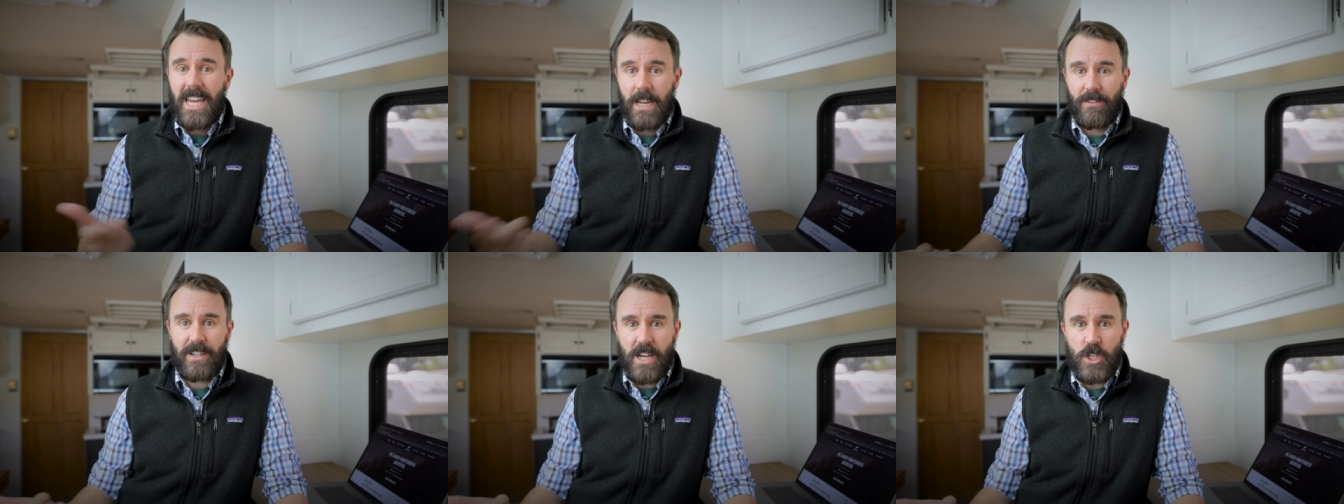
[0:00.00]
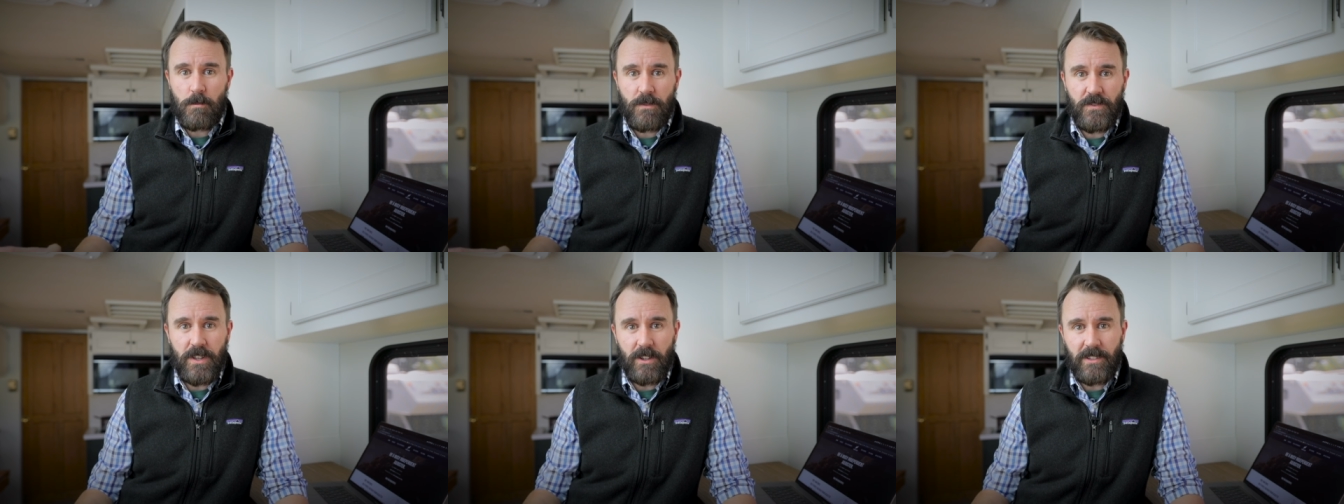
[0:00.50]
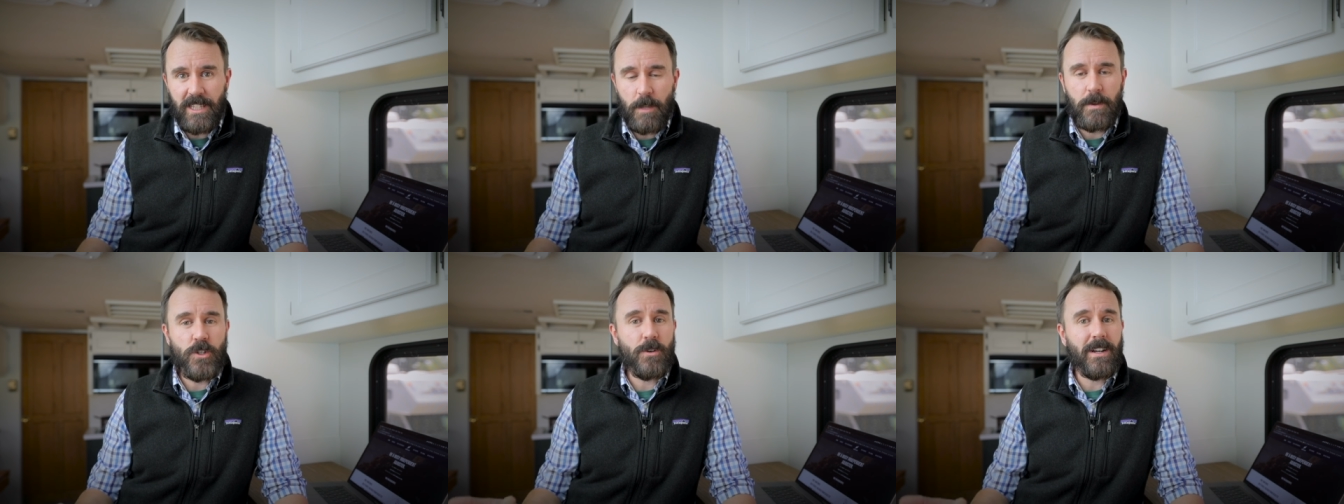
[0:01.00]
And if a customer feels like
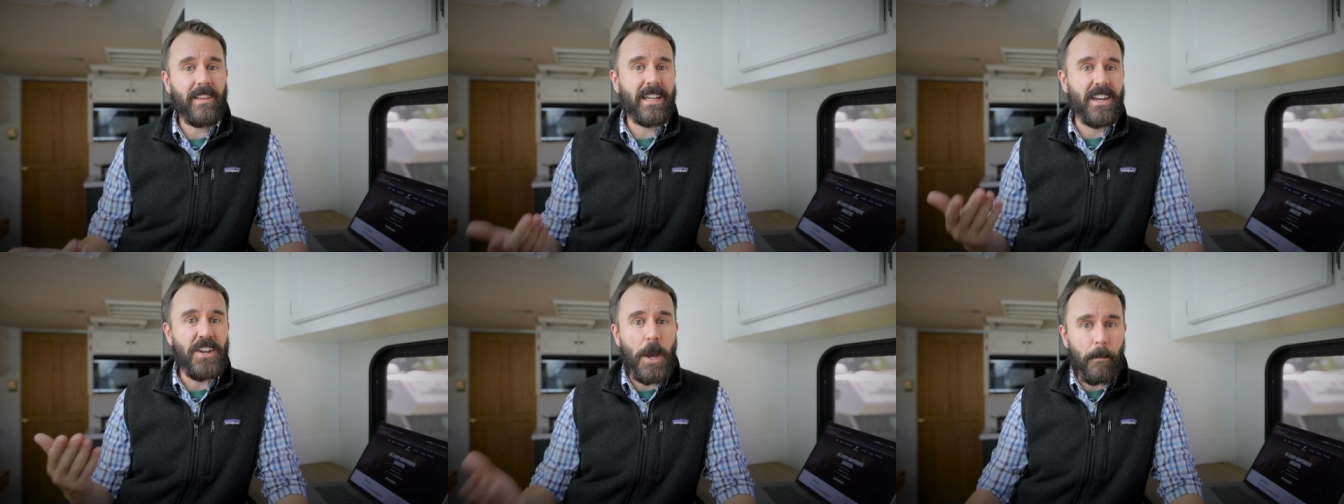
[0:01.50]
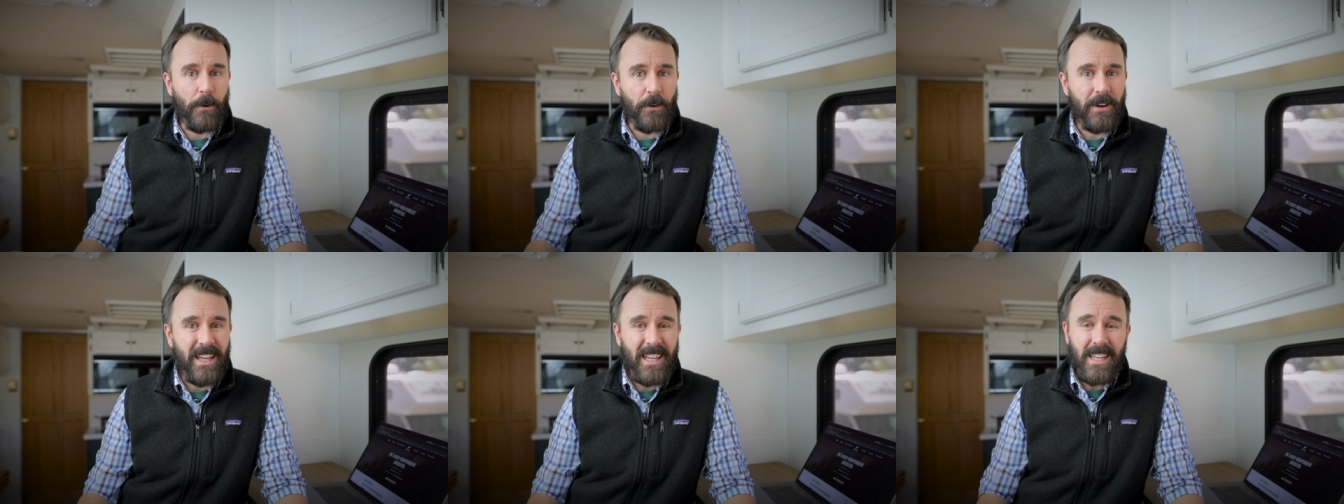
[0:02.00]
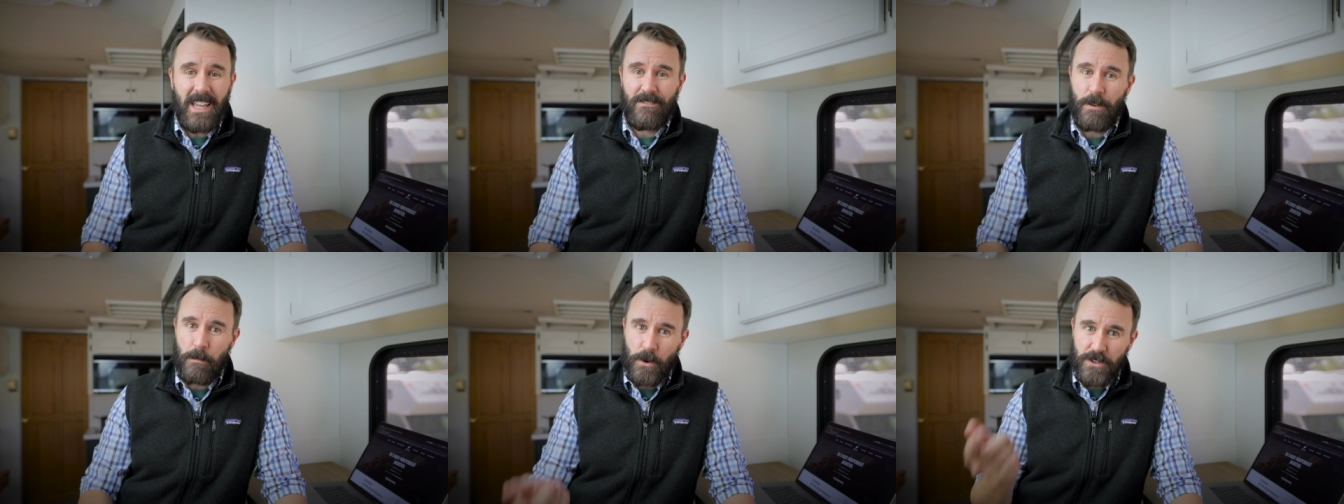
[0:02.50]
they've been treated like a number,
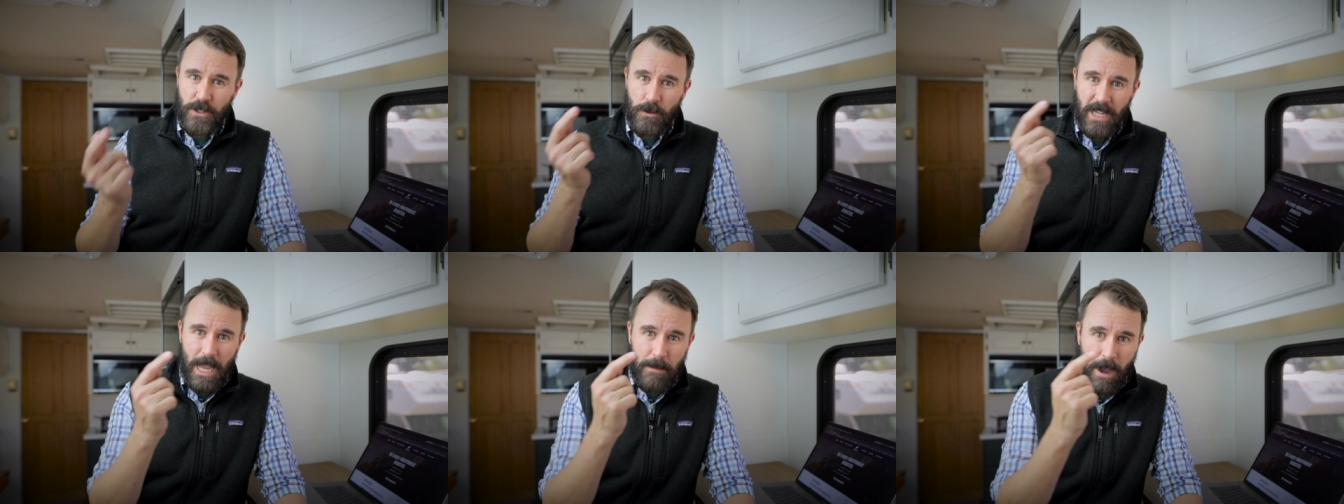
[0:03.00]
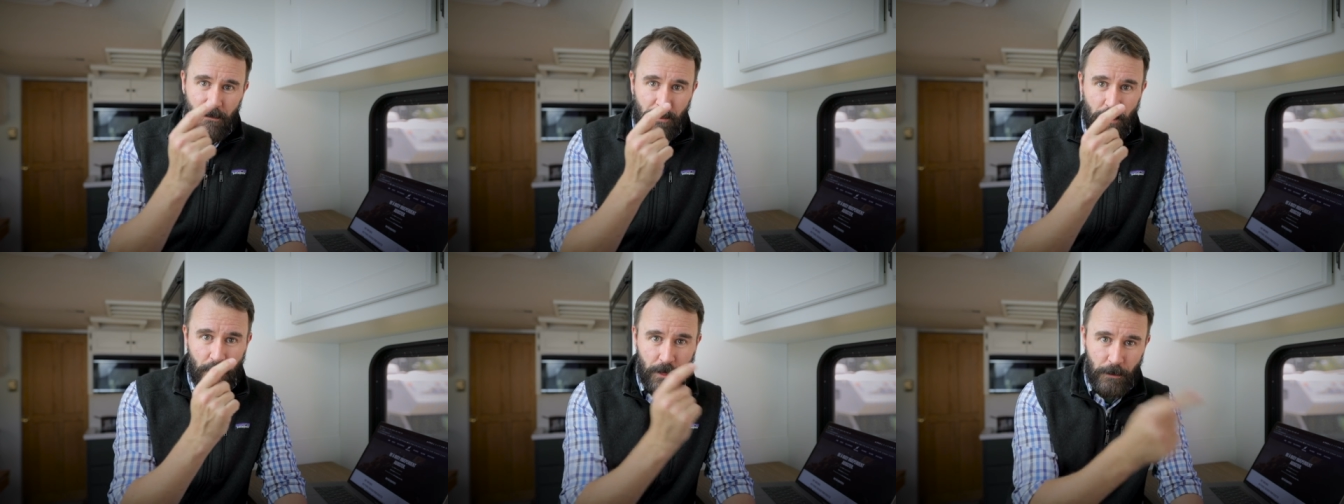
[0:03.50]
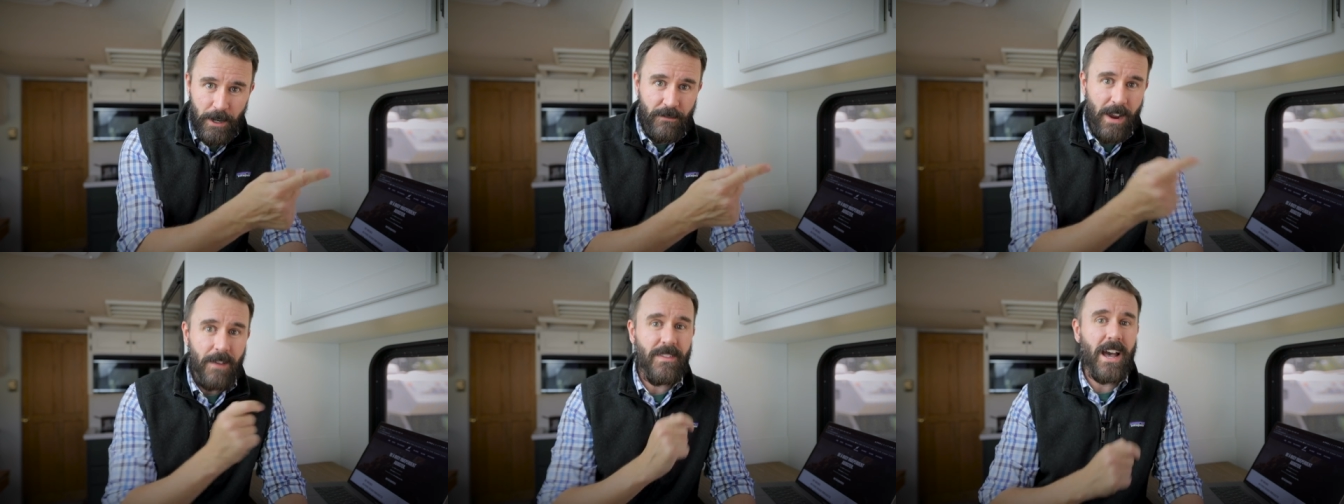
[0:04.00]
if the person who came out for their
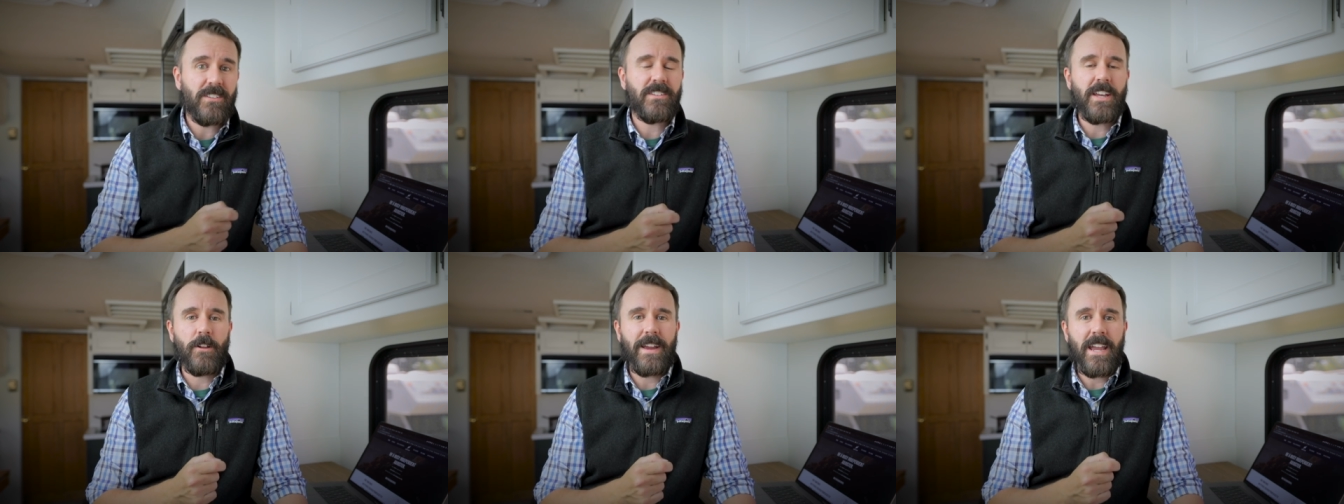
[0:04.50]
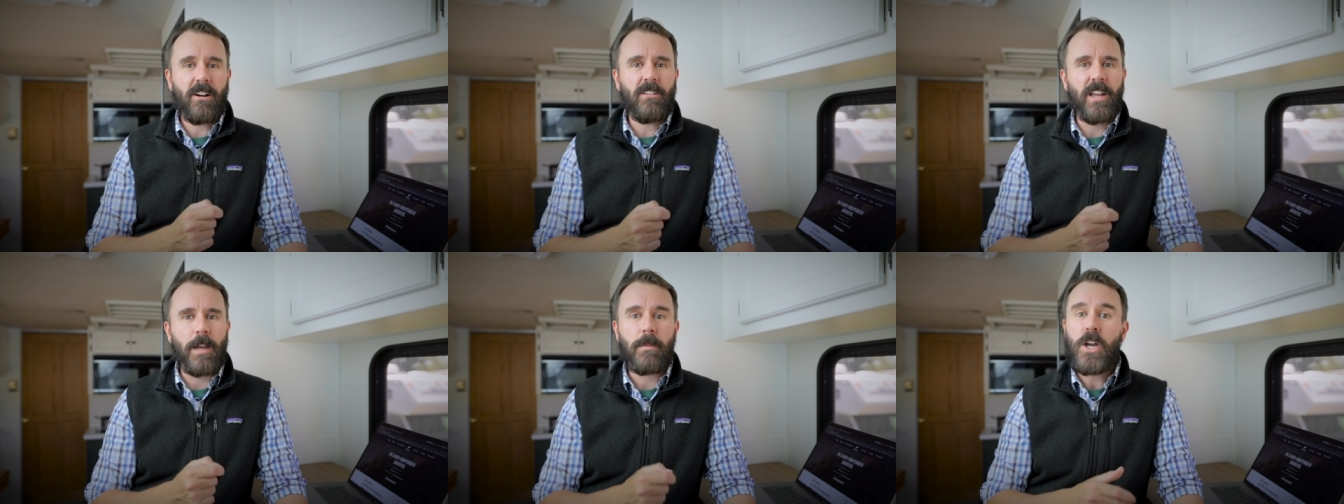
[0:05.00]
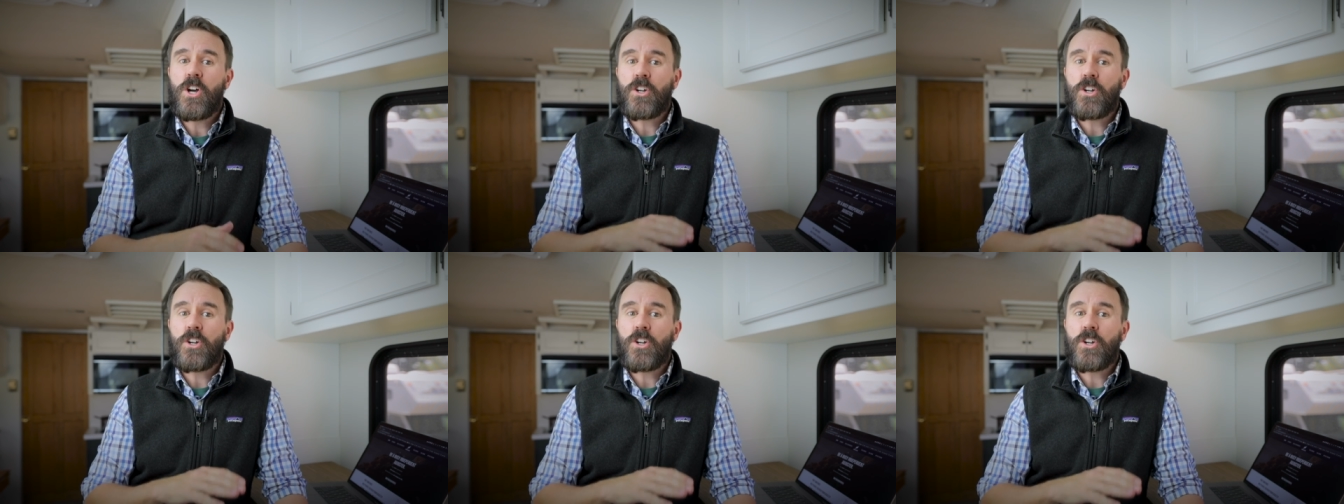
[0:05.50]
$35,000 hail claim